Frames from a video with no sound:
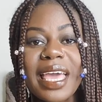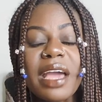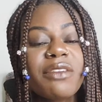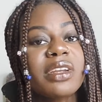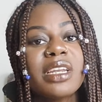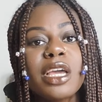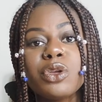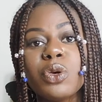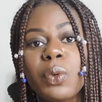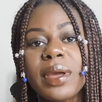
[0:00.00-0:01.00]
that every day
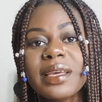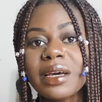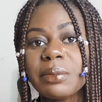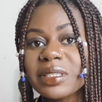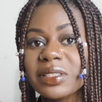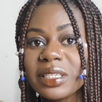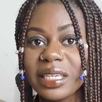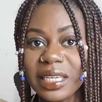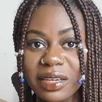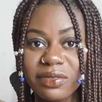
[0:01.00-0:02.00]
you wake up is a
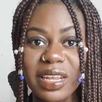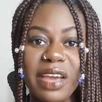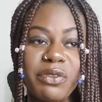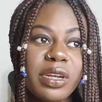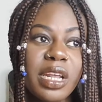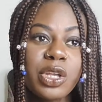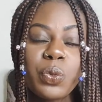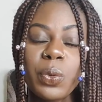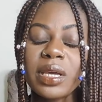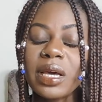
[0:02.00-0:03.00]
gift. Every day you
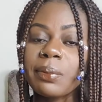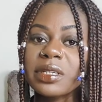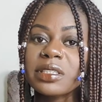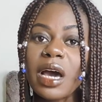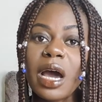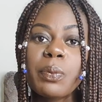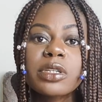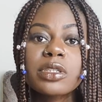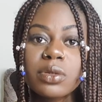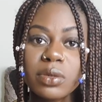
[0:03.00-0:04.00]
wake up is an
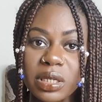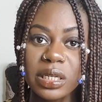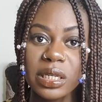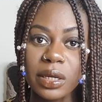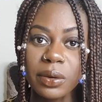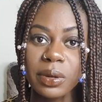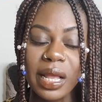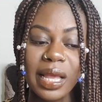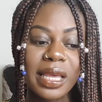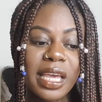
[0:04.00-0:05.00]
opportunity,
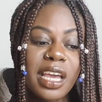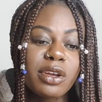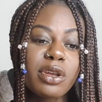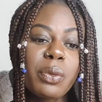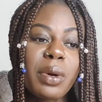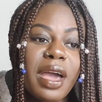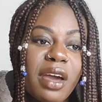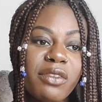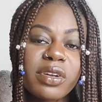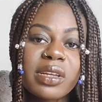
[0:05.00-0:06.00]
okay? Don't
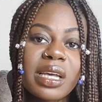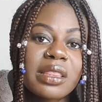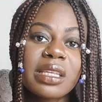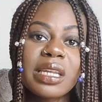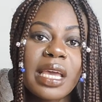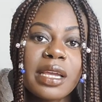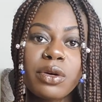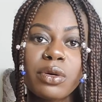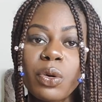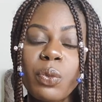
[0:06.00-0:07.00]
ever let the day
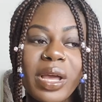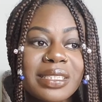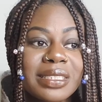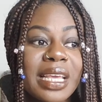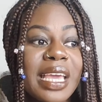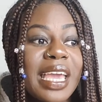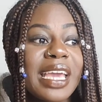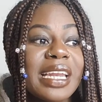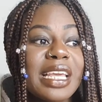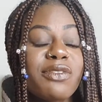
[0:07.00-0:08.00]
go to waste.
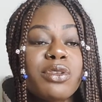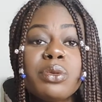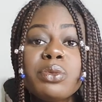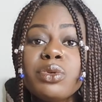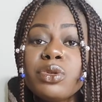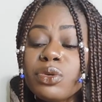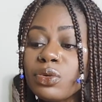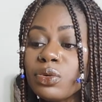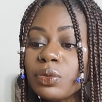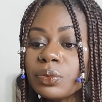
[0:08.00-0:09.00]
And if you
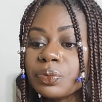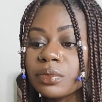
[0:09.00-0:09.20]
do